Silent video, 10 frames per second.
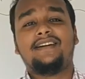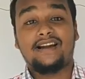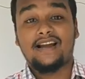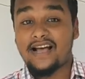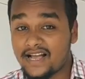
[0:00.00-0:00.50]

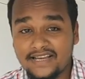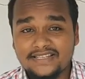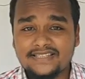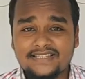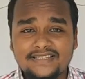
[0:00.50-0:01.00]

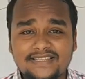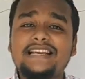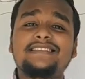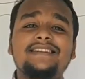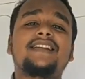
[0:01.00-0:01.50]
rice,
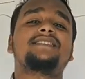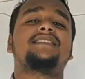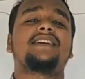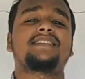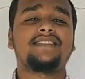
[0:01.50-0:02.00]
etc,
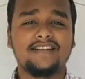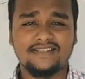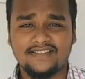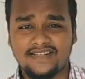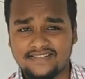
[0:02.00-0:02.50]
etc, etc,
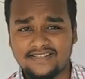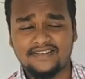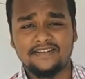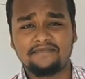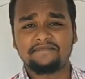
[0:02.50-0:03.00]
etc,
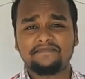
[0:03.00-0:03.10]
etc.